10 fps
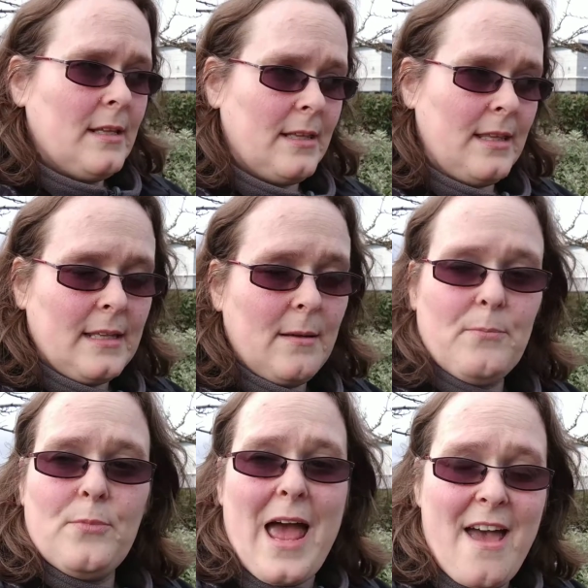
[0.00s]
the that
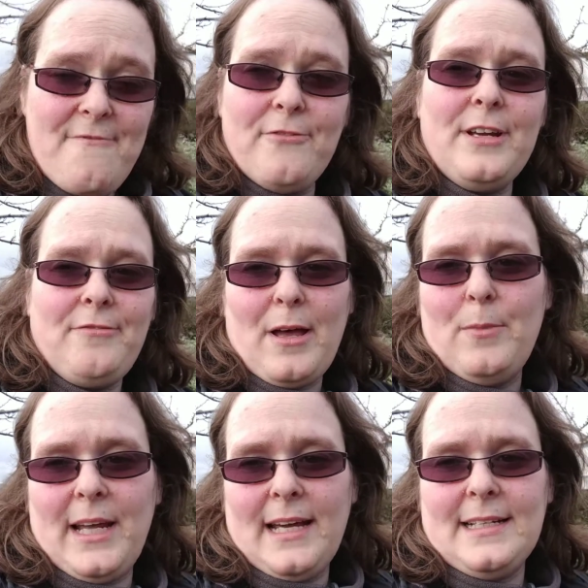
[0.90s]
every
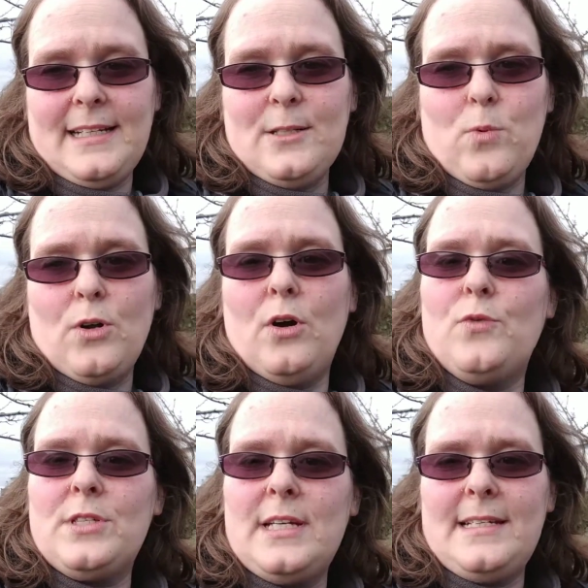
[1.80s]
family had at least one of
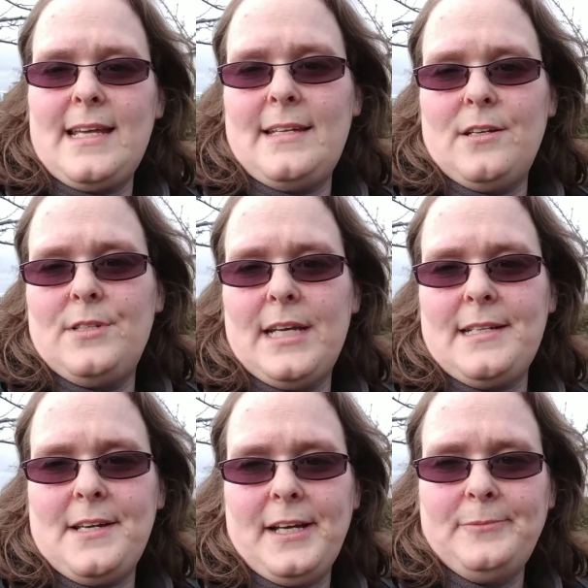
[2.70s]
was a Nintendo
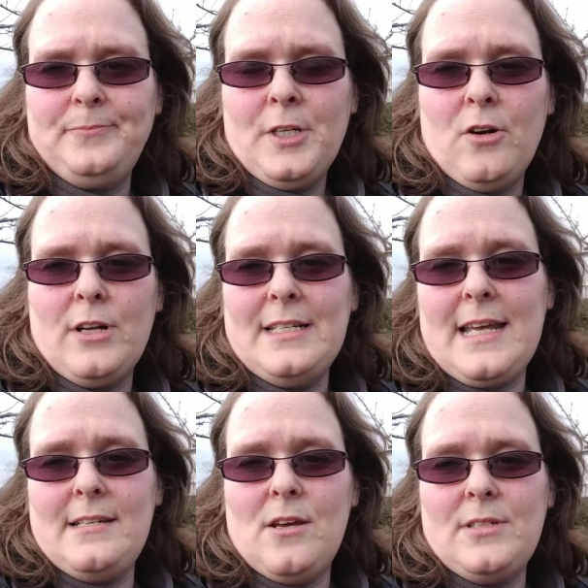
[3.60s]
DSi, a
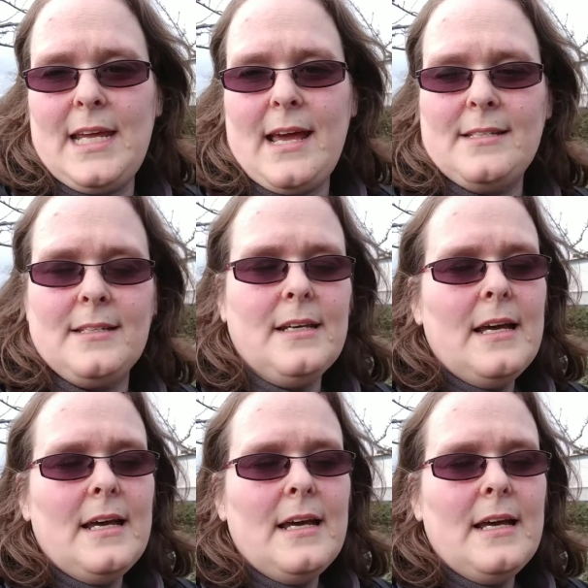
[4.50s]
Nintendo DS.